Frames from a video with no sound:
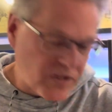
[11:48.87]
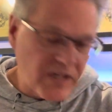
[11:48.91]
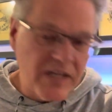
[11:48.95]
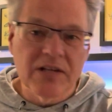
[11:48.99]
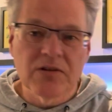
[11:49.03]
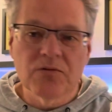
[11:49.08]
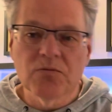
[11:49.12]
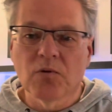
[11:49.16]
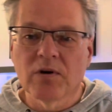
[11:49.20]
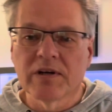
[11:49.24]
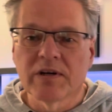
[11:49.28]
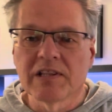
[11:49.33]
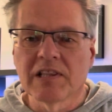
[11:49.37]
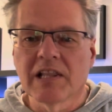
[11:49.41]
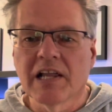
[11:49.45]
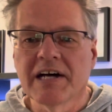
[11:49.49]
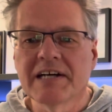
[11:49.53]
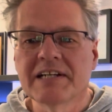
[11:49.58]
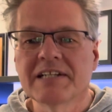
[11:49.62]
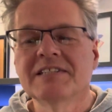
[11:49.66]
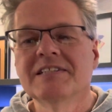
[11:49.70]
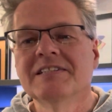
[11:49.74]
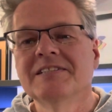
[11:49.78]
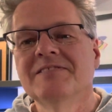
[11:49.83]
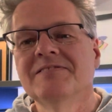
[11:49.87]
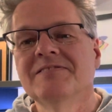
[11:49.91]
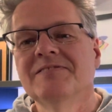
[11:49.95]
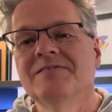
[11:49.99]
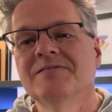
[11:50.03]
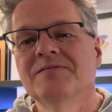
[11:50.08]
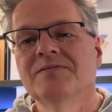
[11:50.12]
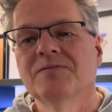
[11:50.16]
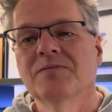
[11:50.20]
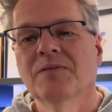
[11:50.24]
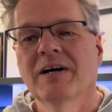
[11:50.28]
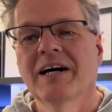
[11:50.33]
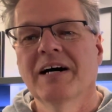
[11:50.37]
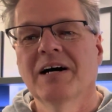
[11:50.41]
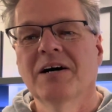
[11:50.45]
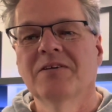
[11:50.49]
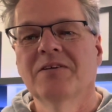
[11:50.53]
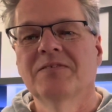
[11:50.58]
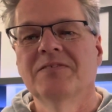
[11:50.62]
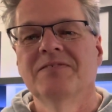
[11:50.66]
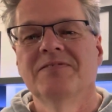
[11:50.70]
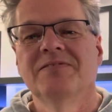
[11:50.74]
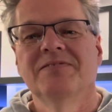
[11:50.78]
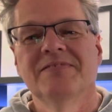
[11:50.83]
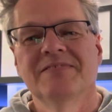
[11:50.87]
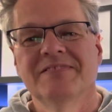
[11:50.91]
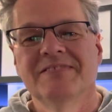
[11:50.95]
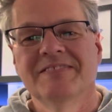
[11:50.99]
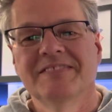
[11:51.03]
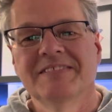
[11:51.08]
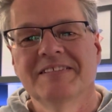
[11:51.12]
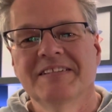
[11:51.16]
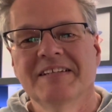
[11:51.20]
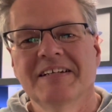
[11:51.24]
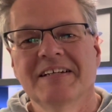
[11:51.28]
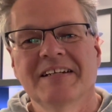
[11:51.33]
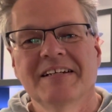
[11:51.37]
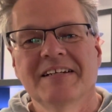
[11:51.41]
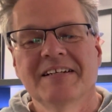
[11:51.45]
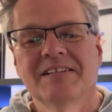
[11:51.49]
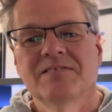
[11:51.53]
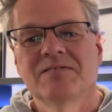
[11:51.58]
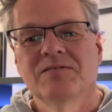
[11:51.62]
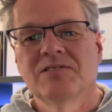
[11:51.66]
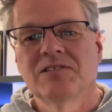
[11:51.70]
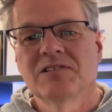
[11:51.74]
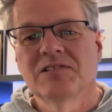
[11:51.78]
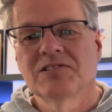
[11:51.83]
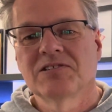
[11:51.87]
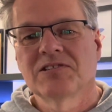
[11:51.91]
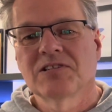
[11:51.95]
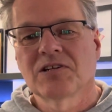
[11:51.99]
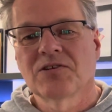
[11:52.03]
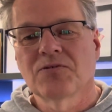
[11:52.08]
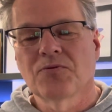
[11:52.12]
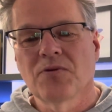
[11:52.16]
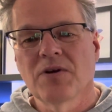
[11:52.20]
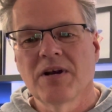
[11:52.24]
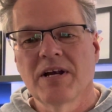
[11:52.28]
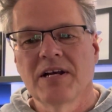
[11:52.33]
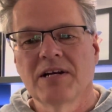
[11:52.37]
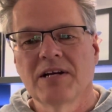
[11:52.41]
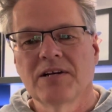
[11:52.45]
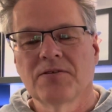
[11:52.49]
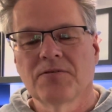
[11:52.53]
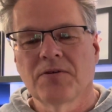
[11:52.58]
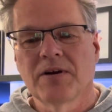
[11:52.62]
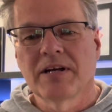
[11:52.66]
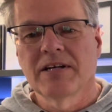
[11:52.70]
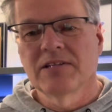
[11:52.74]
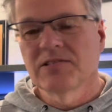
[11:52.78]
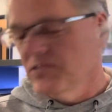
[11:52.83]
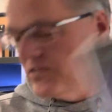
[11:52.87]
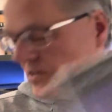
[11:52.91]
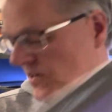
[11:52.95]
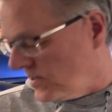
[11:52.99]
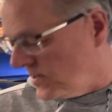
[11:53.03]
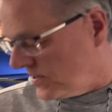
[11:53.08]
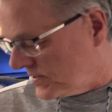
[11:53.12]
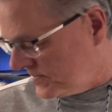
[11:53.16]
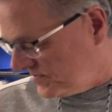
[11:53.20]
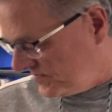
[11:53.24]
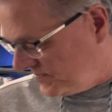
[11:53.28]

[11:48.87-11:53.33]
in one light. Wow. Just a great, great song.